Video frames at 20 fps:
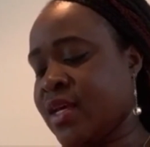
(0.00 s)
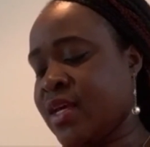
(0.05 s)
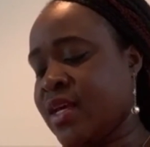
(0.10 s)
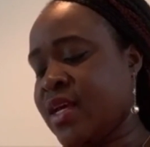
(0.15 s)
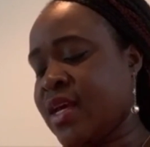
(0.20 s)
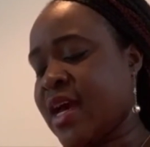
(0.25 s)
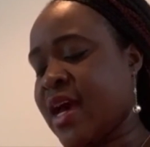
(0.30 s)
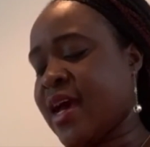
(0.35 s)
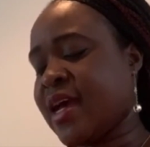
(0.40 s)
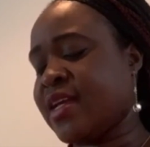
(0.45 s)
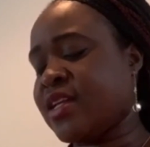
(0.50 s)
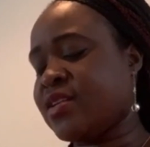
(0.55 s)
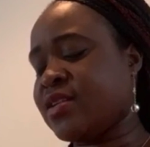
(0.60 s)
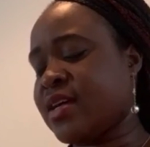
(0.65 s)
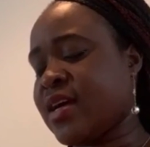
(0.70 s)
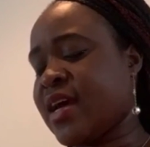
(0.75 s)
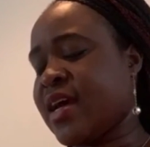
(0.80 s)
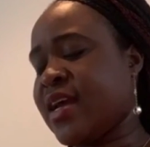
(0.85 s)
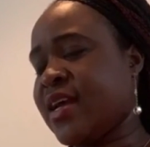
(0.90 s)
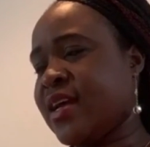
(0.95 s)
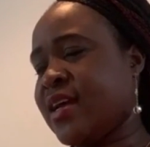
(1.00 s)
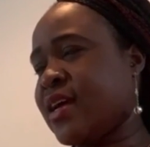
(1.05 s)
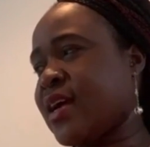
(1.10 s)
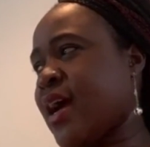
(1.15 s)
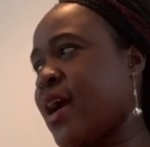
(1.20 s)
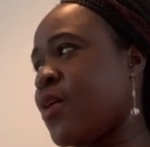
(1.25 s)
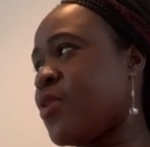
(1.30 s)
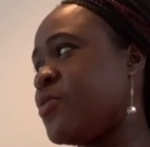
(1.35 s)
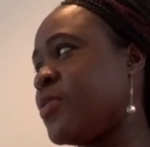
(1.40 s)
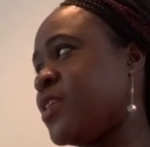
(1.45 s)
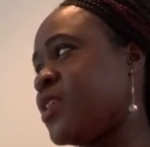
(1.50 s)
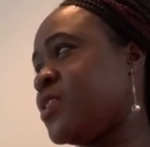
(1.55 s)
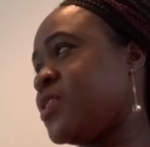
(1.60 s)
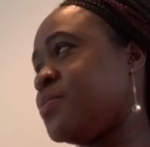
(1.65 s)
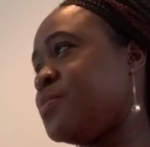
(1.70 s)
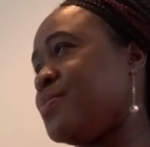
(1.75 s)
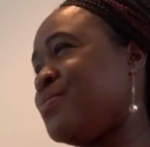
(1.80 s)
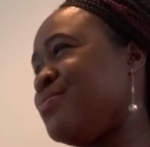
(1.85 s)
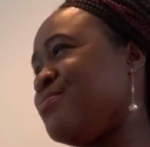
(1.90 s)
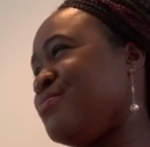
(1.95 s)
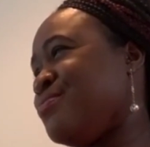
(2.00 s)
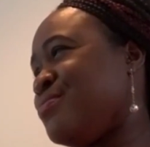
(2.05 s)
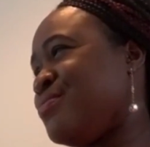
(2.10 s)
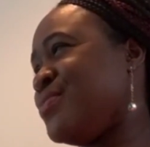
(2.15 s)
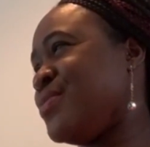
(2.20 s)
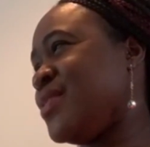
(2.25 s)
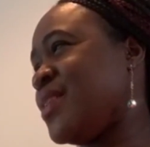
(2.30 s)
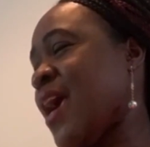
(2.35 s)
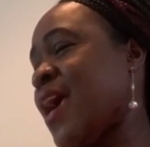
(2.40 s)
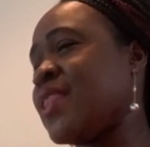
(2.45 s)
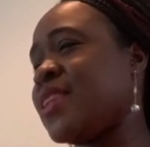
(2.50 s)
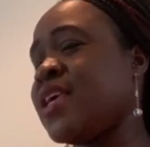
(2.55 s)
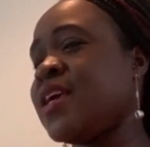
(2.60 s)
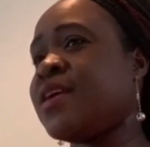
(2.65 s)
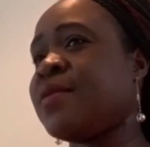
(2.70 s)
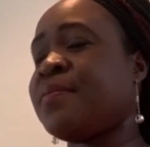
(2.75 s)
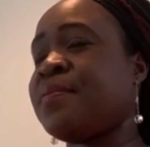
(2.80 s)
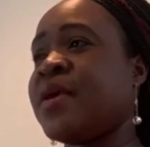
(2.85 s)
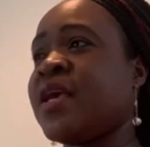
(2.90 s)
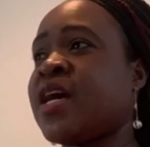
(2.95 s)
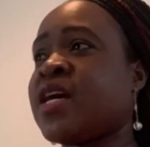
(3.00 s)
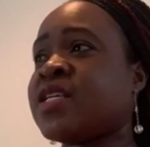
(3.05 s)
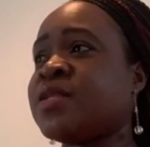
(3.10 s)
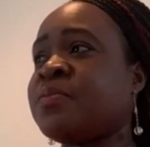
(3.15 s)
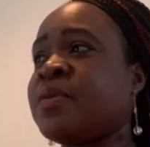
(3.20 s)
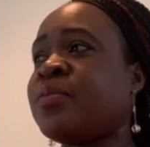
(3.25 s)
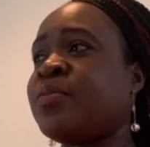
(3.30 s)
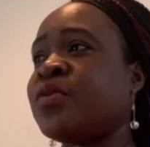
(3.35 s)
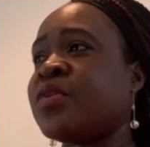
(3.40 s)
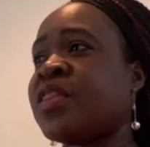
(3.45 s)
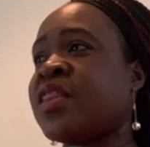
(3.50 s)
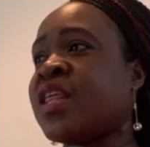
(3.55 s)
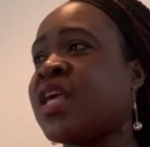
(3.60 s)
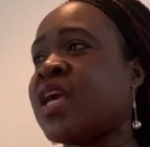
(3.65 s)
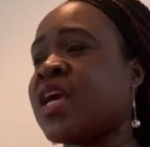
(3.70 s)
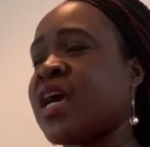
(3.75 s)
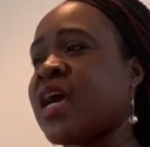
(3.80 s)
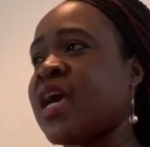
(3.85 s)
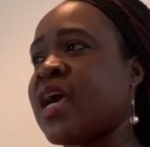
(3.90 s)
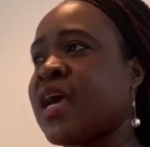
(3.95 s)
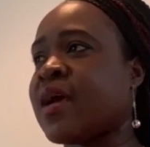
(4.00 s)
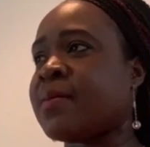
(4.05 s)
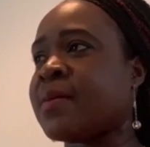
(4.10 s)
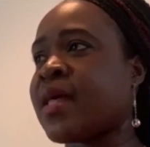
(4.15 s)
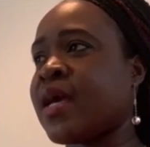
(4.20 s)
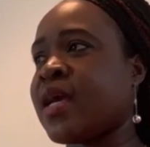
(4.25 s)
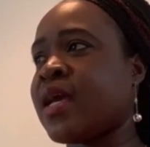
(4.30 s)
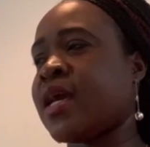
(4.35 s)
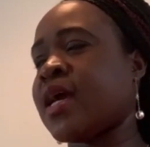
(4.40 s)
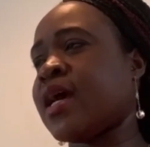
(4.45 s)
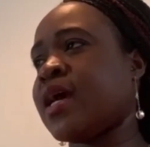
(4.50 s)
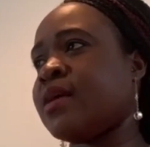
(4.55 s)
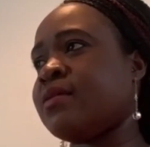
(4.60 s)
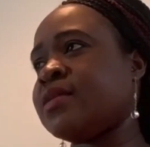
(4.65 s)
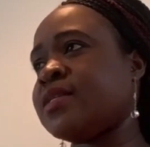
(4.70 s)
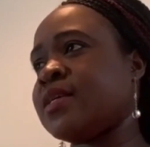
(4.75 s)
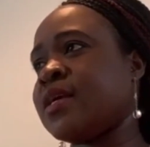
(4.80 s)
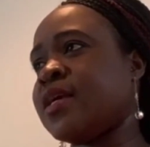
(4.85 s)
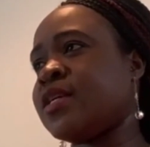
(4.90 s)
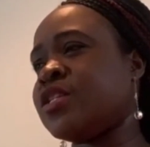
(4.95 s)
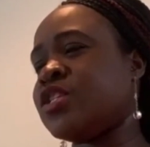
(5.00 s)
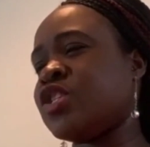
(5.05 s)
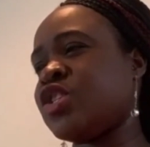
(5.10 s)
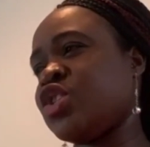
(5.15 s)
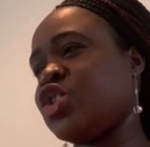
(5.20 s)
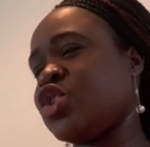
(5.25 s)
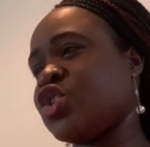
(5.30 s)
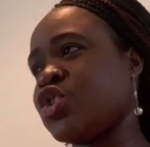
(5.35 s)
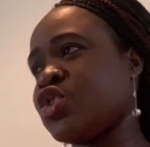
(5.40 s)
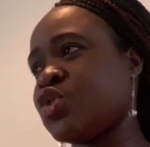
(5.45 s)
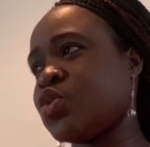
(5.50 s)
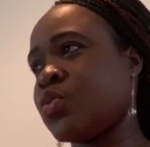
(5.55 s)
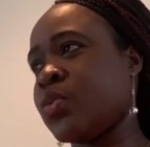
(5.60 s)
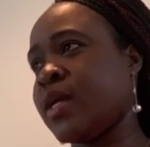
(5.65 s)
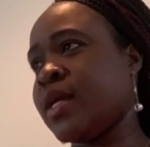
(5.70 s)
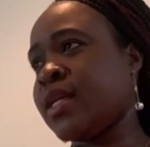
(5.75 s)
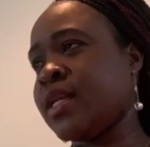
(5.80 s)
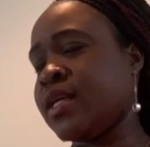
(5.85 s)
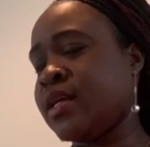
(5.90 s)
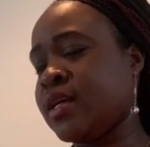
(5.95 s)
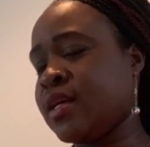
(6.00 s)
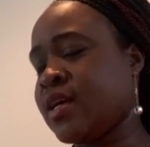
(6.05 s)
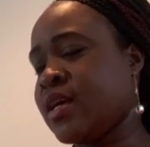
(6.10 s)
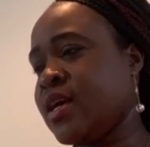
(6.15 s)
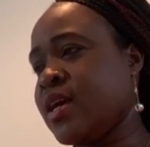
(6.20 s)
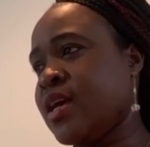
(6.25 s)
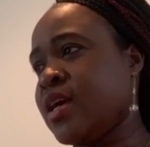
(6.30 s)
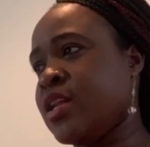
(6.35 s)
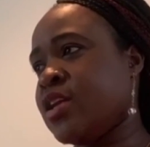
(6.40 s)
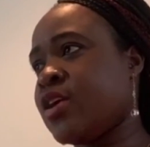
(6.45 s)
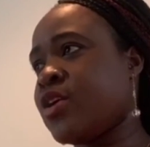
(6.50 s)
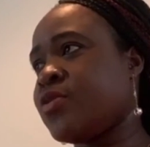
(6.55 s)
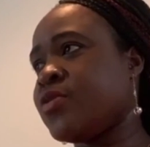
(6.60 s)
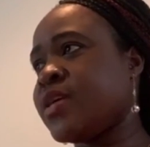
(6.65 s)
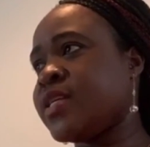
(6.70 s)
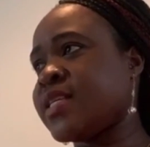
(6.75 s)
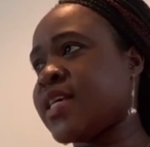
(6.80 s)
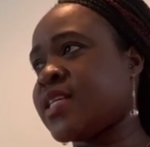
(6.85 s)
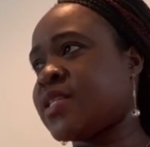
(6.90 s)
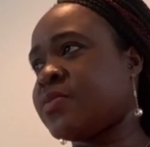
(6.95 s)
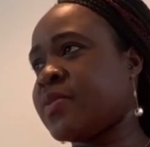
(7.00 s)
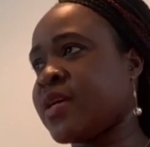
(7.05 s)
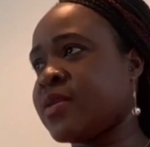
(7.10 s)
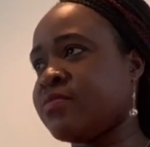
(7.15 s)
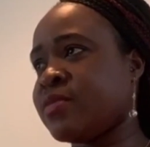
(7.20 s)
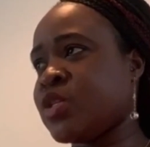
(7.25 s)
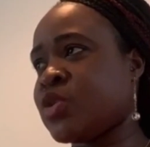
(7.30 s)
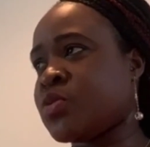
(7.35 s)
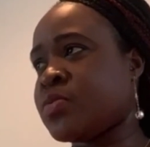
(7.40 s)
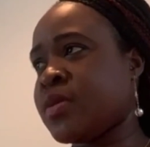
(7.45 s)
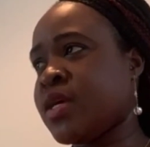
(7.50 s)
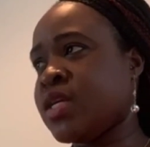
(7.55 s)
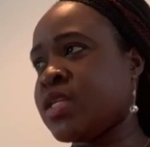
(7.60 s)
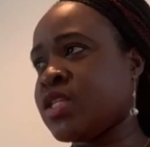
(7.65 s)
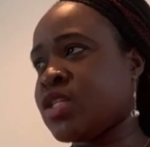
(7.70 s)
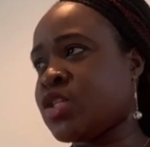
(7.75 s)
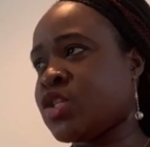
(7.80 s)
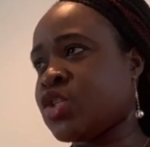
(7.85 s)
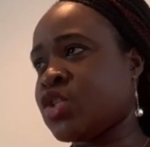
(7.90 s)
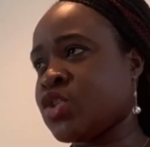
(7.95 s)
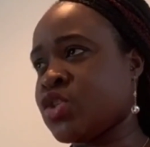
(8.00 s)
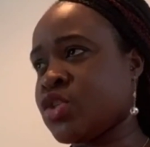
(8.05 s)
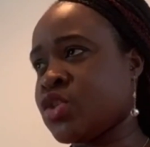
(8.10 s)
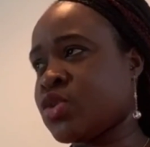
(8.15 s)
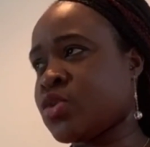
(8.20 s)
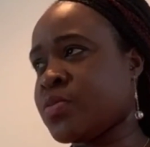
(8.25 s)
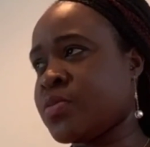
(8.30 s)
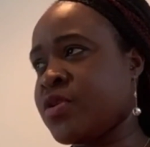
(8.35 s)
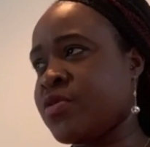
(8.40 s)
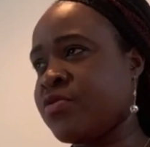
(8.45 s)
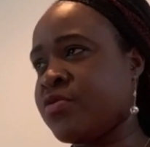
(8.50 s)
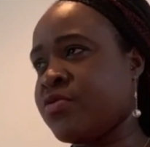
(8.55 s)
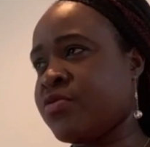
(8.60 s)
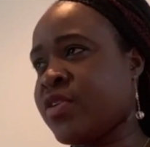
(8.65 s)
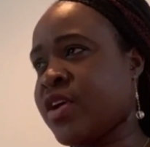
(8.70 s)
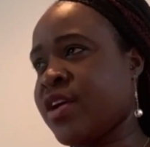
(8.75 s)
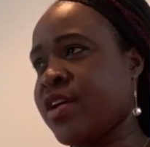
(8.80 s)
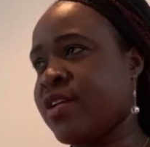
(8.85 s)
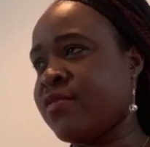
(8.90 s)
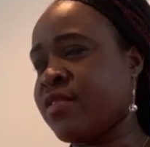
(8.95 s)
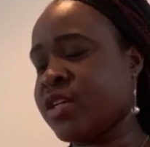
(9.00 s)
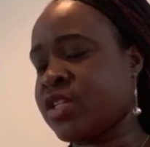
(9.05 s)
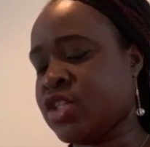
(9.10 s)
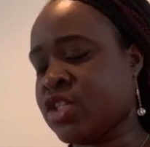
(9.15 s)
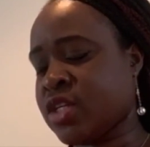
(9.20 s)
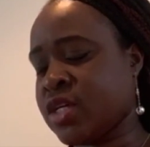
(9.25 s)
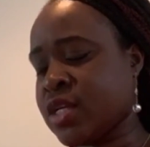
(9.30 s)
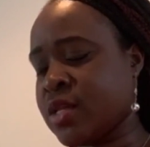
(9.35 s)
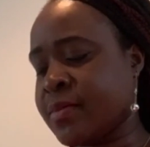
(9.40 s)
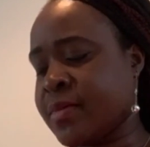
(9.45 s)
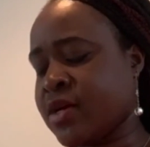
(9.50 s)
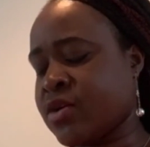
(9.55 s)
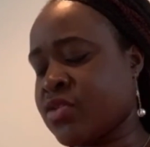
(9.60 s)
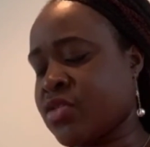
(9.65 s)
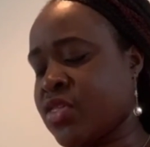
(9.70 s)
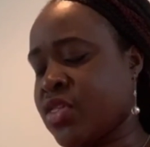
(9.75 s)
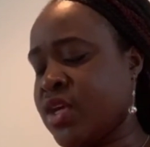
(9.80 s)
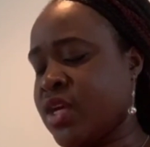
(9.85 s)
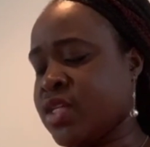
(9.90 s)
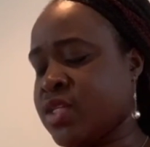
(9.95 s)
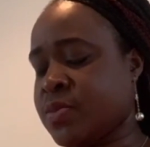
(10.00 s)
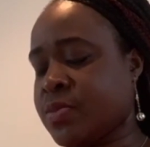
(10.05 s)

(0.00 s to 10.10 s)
I I I always I think because people think I am like I take decisions quickly, they always expect me to make decisions or be very rational about things.